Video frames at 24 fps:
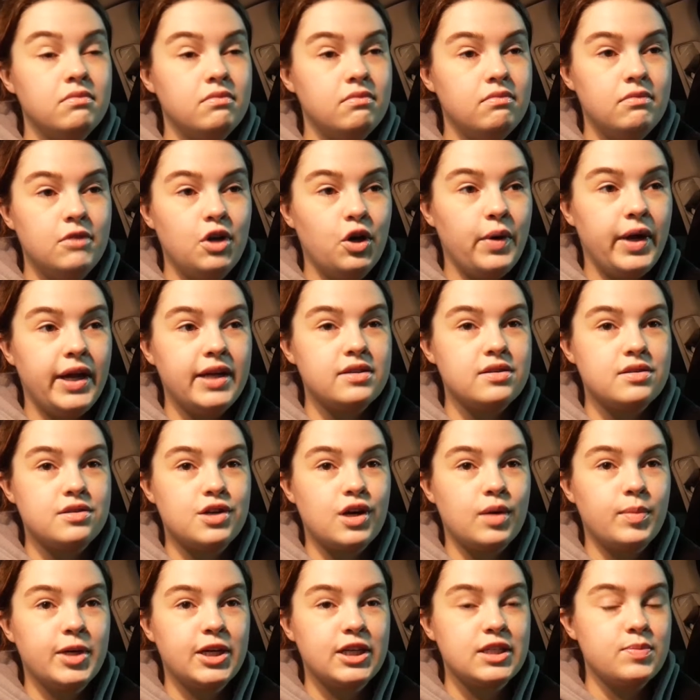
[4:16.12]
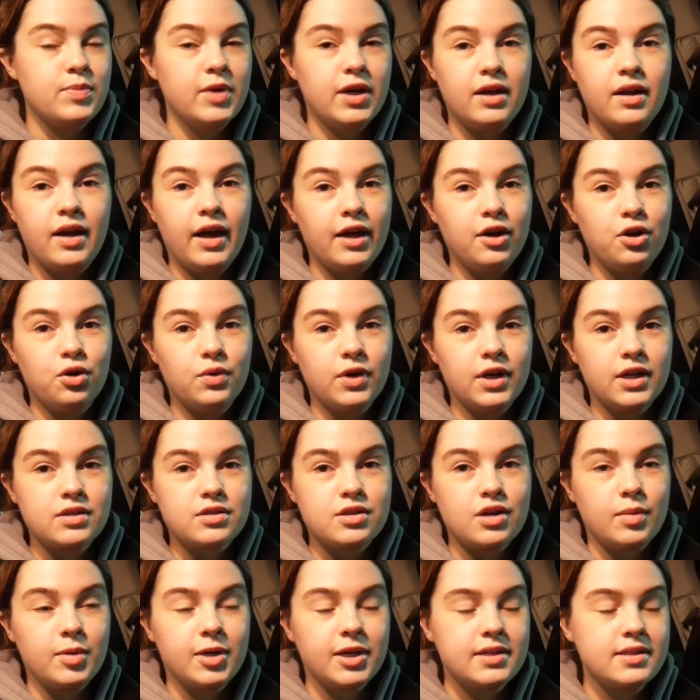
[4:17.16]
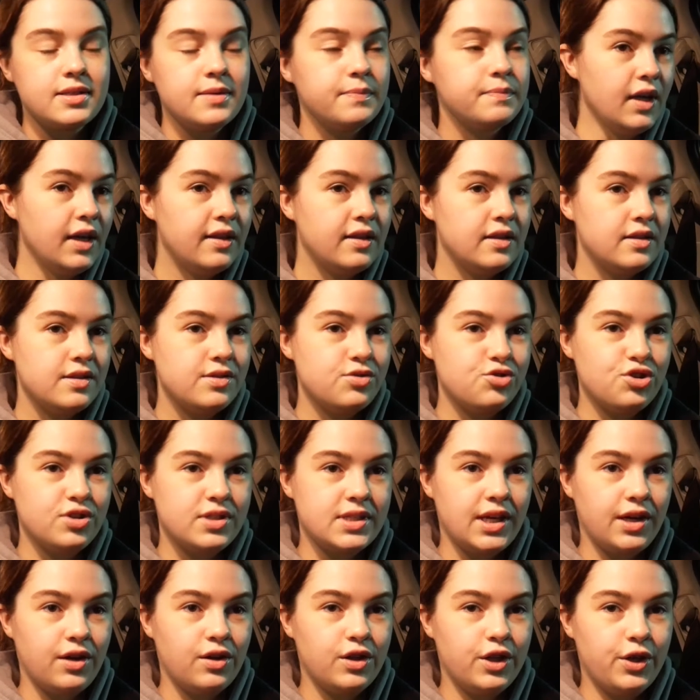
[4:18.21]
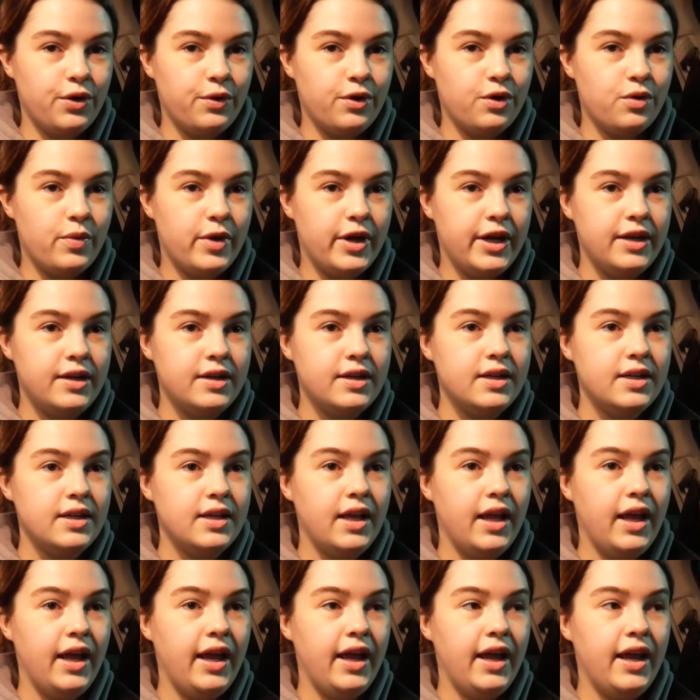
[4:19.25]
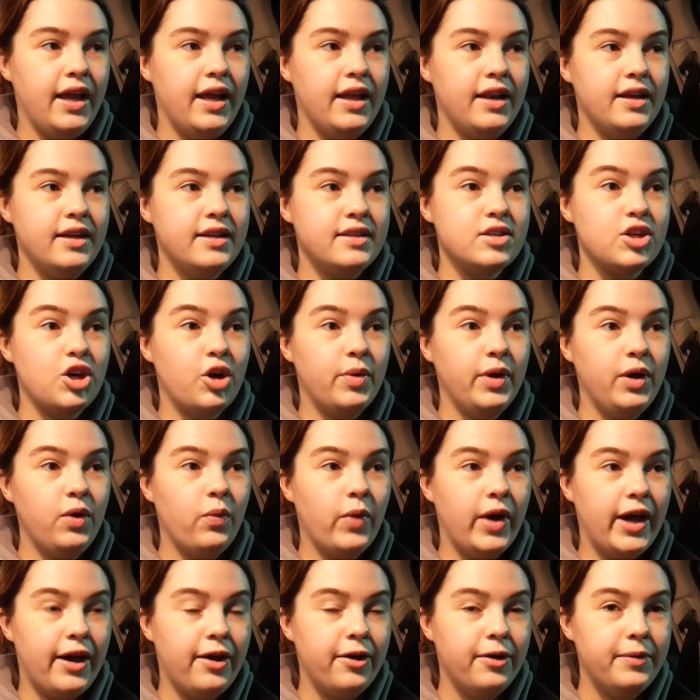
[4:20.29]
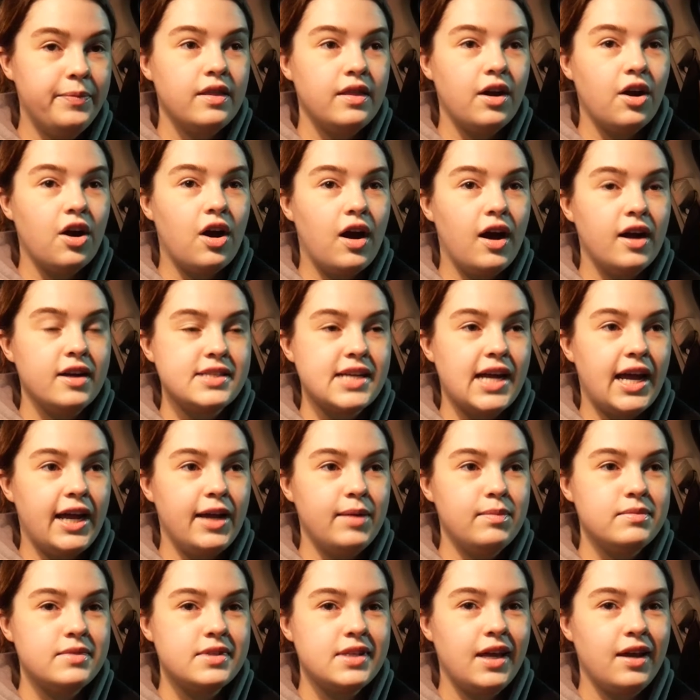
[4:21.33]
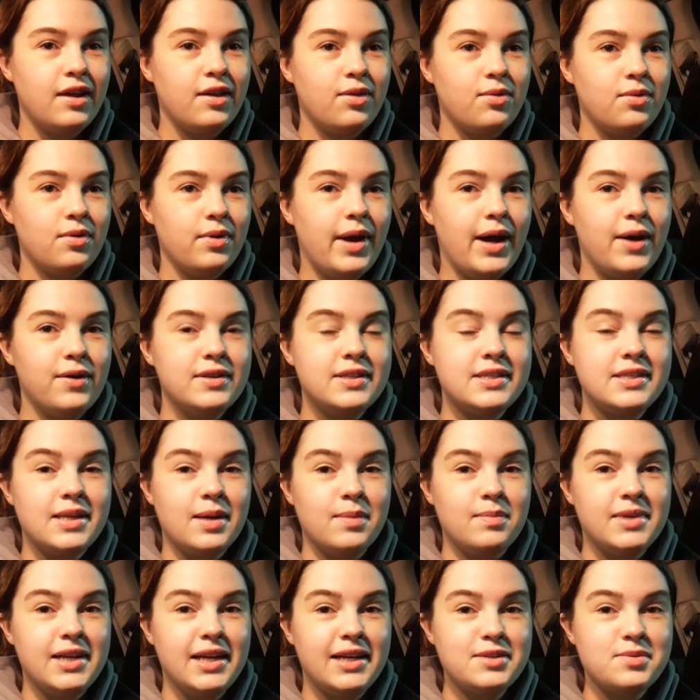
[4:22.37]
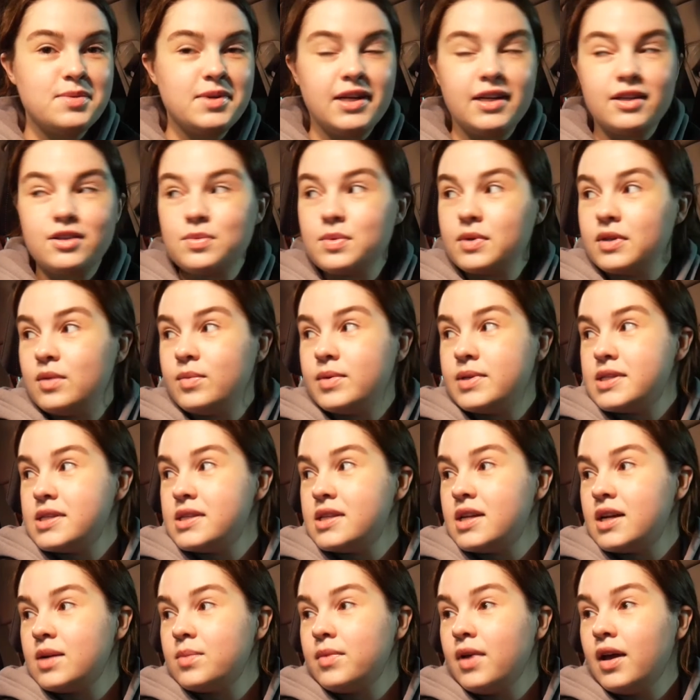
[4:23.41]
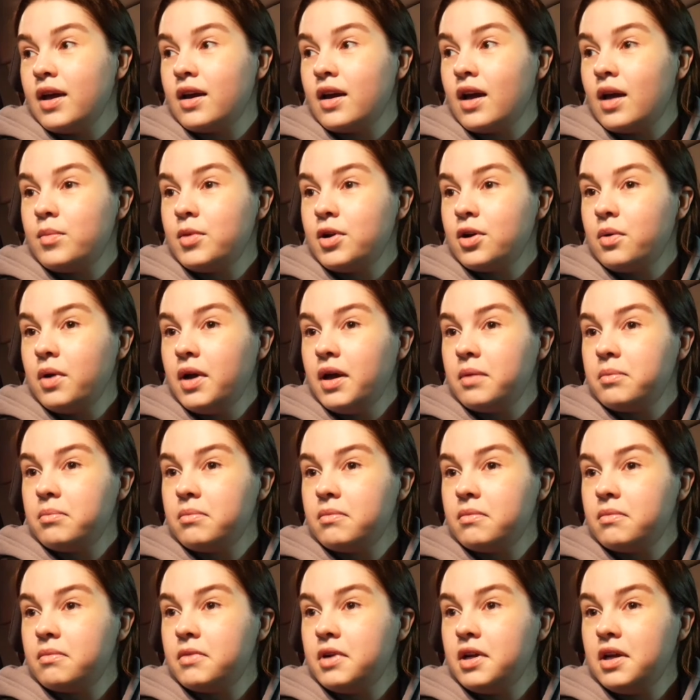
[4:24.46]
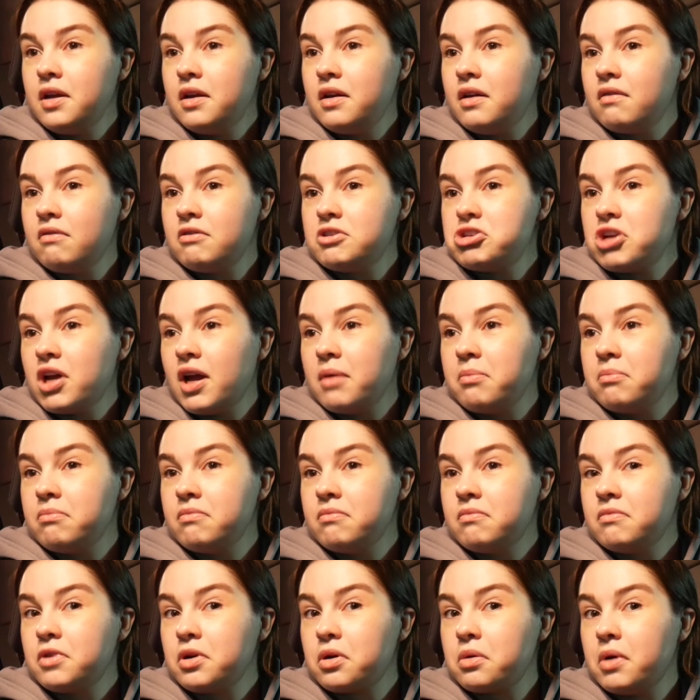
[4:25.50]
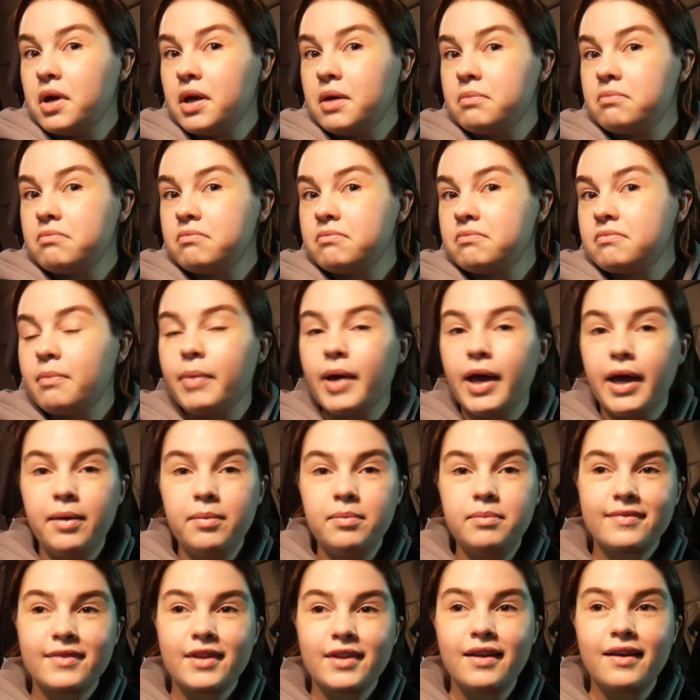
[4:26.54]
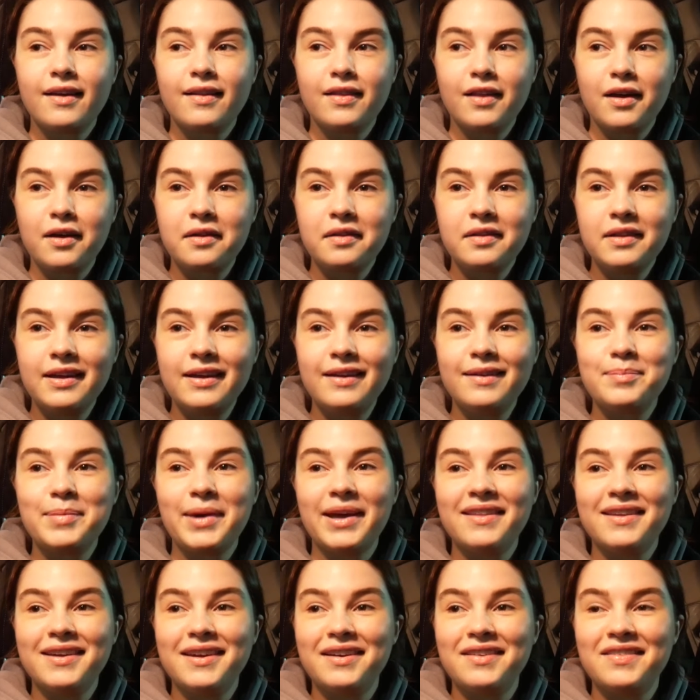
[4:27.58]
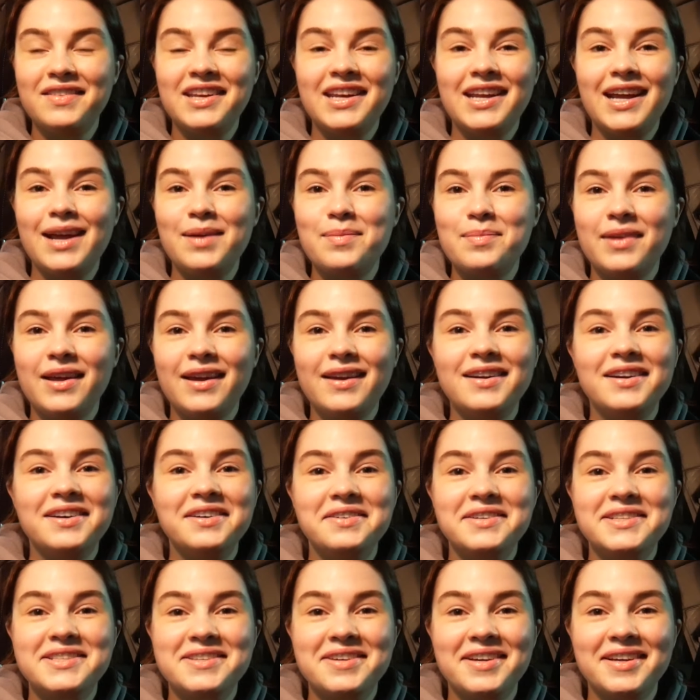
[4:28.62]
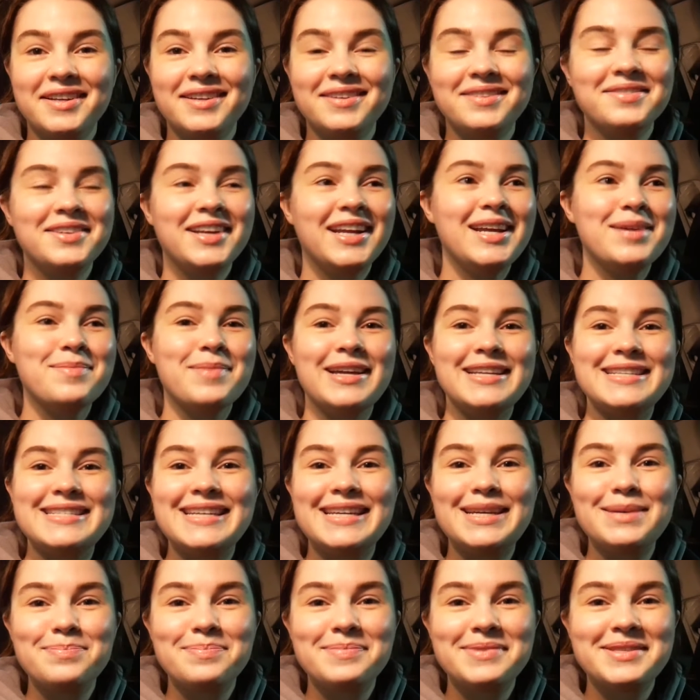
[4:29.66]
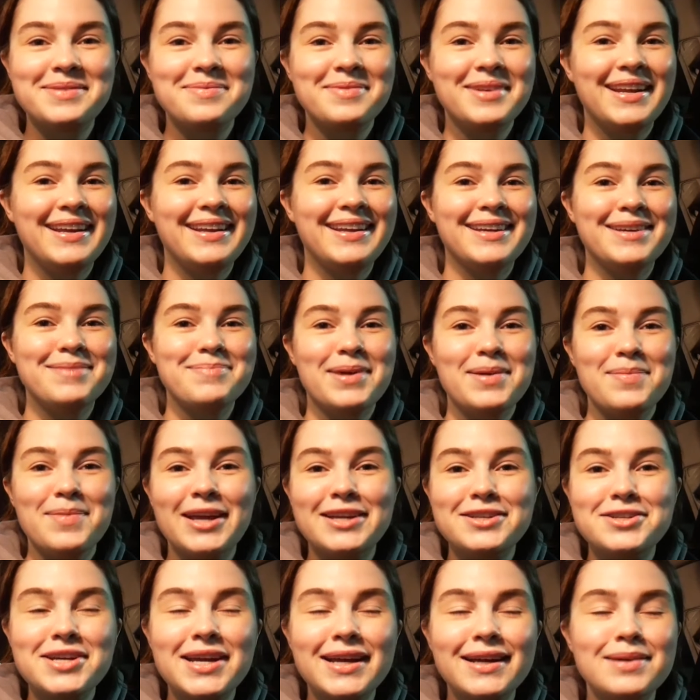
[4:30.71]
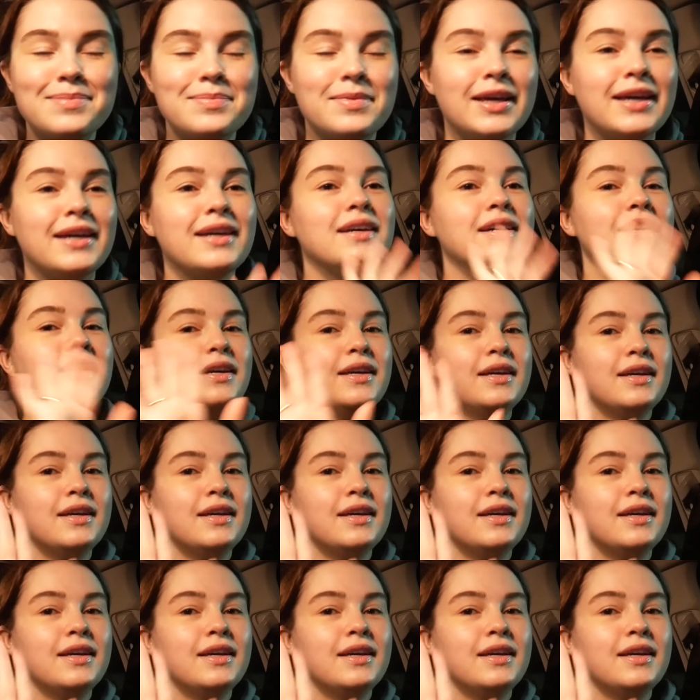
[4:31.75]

No hate to Starbucks, but I don't work at Starbucks. This is just like a local one and it's going well. There are times like throughout some days when it gets really busy that I'm like, I'm gonna quit. I'm gonna get a different job. I'm gonna quit. But luckily by the end of the day, I'm like, oh, it's good. When I get my tips, when I get my paycheck, I'm like,